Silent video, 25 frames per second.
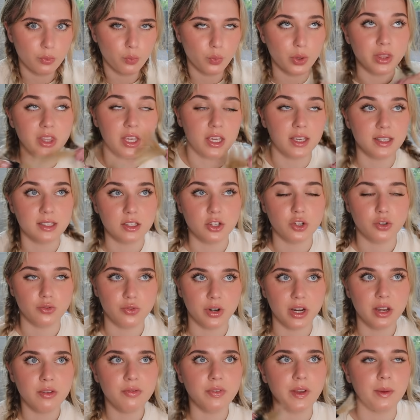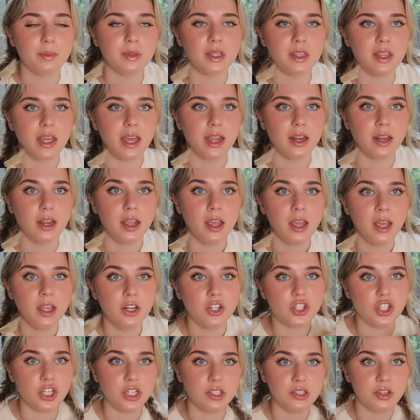with his career, for him to then
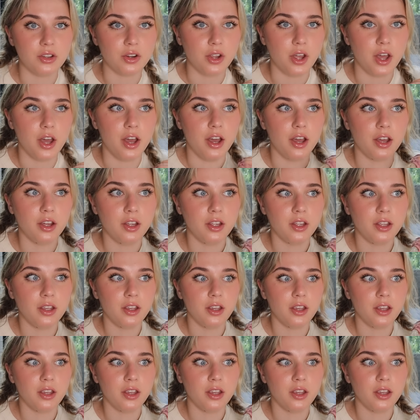cheat on her